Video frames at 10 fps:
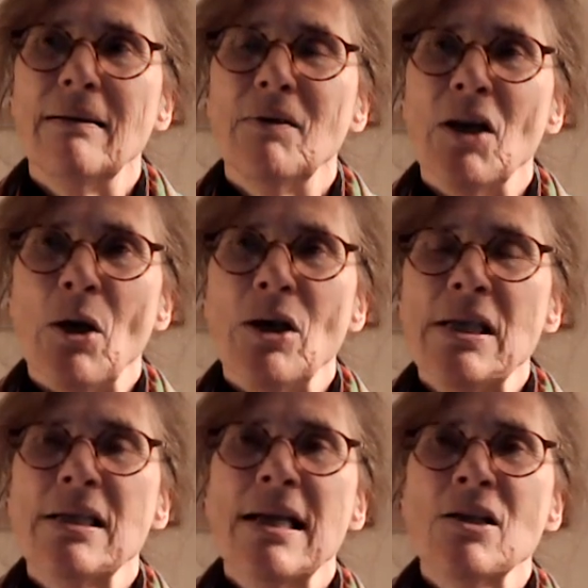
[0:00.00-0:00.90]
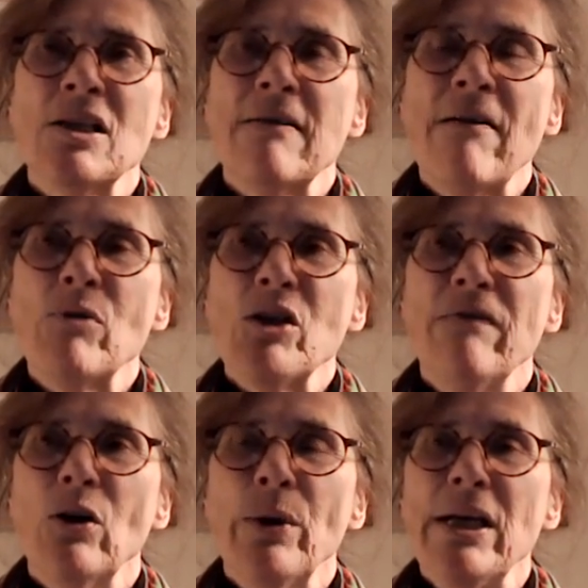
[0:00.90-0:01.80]
you know, it sounds as though I'm
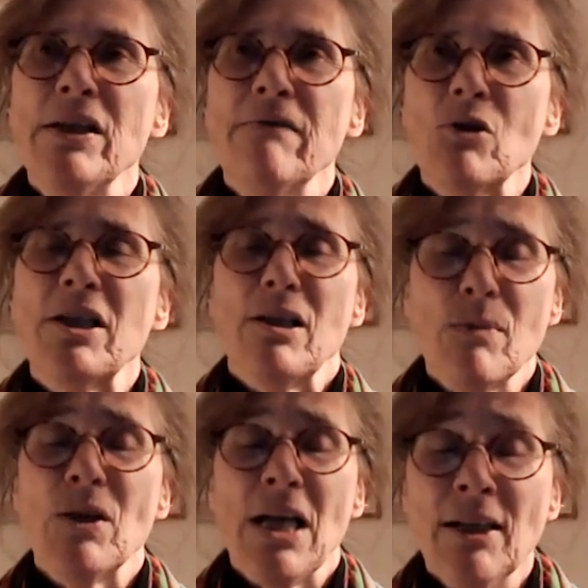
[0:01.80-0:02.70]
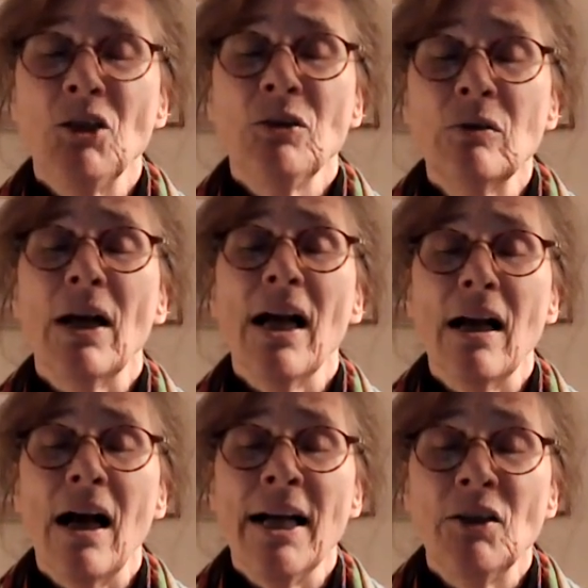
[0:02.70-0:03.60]
just following in his footsteps. But I do
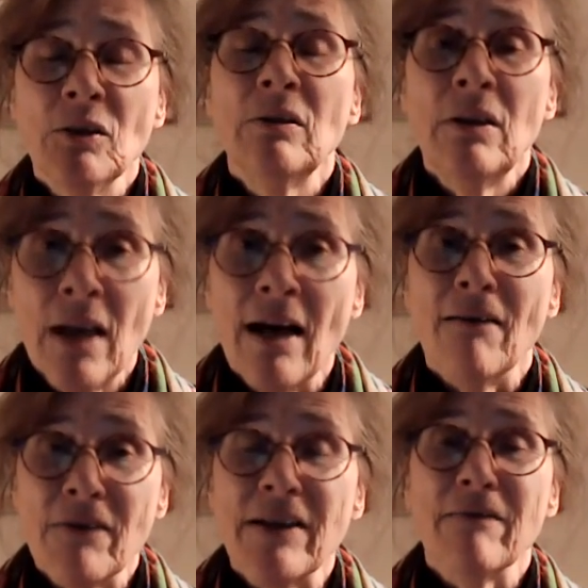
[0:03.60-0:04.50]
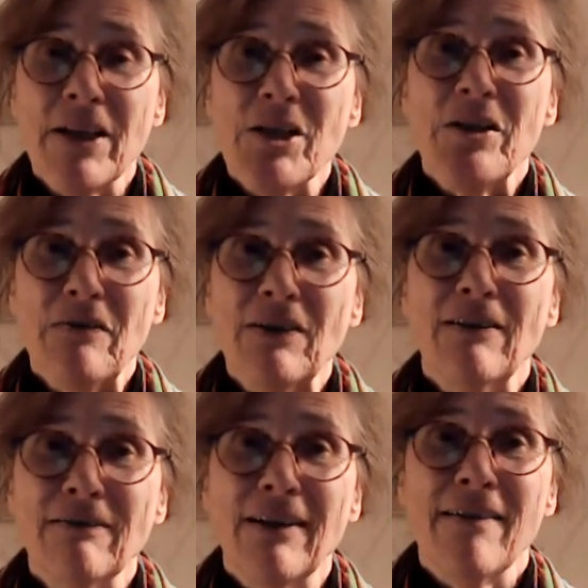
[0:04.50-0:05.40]
love The Invention of
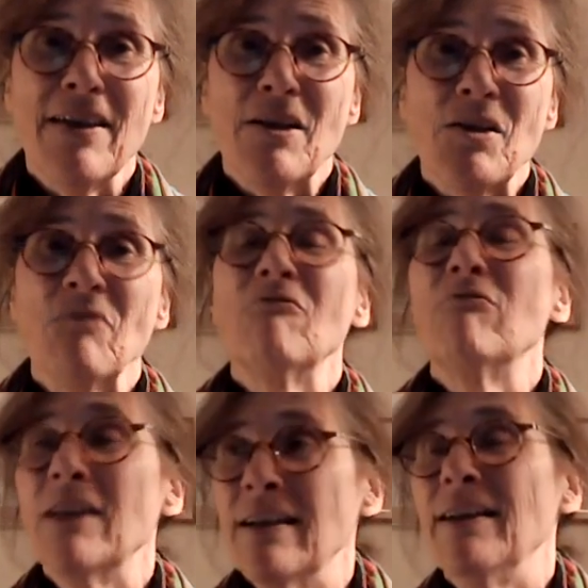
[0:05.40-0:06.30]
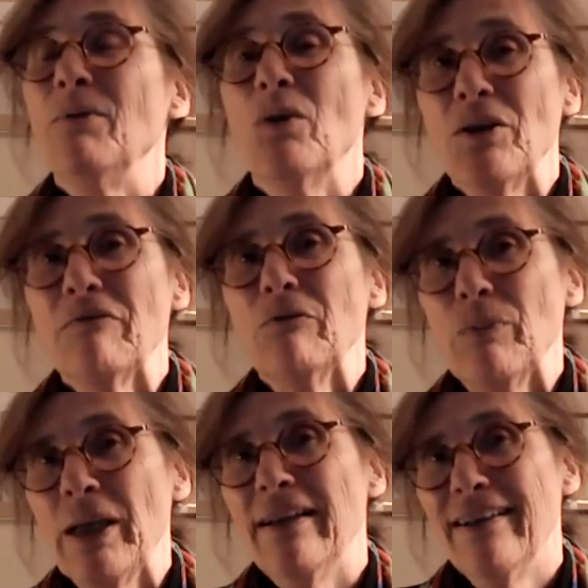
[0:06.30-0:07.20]
Love. I think it's a really wonderful
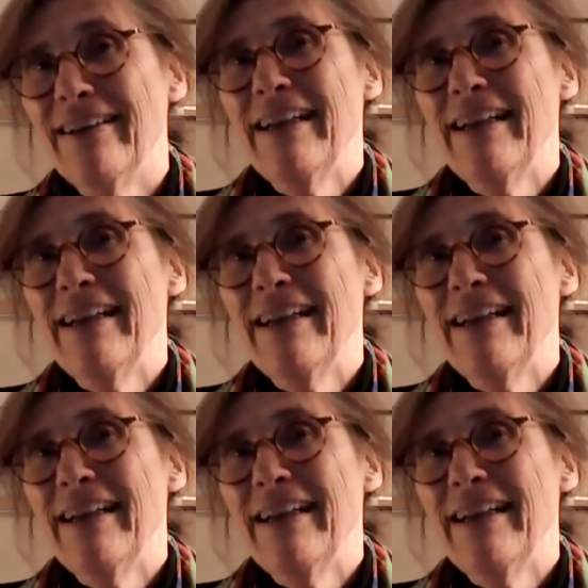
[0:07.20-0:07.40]
play.